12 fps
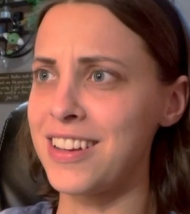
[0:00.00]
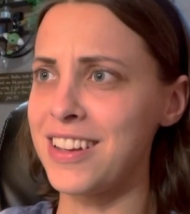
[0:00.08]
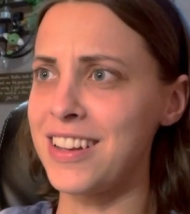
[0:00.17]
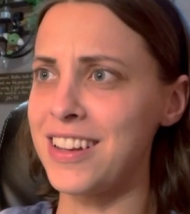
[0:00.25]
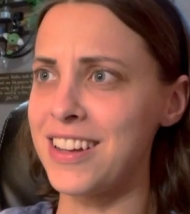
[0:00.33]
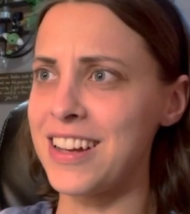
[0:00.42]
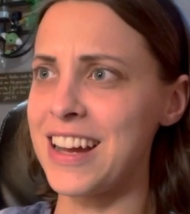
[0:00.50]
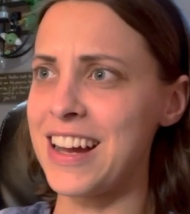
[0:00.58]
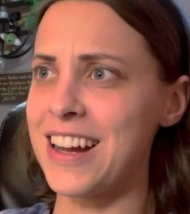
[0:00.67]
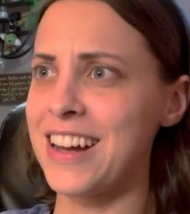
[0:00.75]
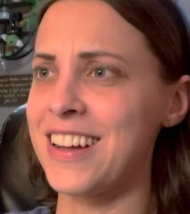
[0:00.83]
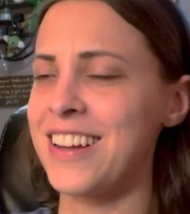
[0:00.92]

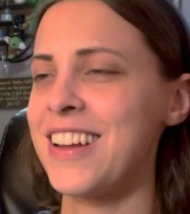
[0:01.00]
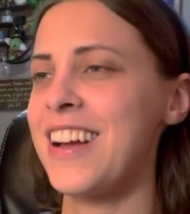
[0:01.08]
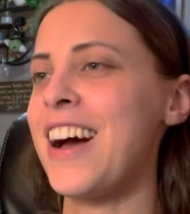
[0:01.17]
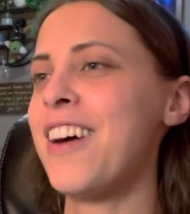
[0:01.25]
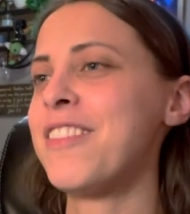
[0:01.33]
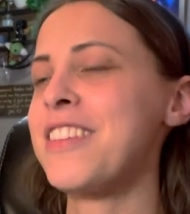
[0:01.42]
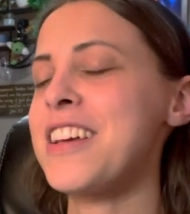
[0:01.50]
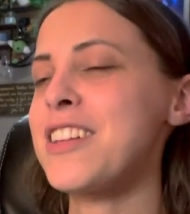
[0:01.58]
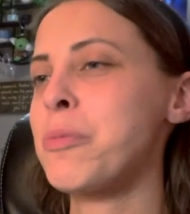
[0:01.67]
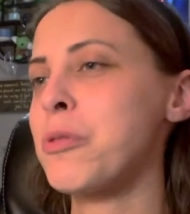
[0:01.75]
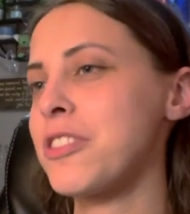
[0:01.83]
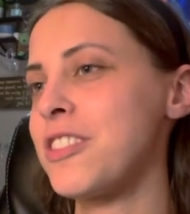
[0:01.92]
Yeah. How are
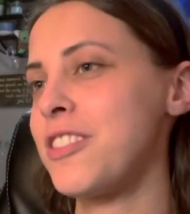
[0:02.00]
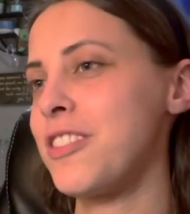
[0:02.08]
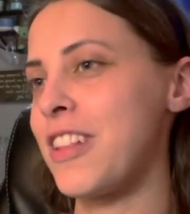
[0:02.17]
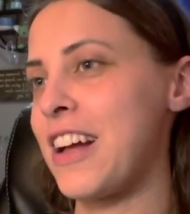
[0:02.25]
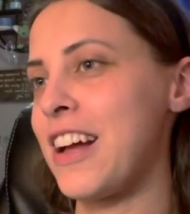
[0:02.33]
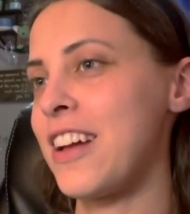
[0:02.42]
they supposed to do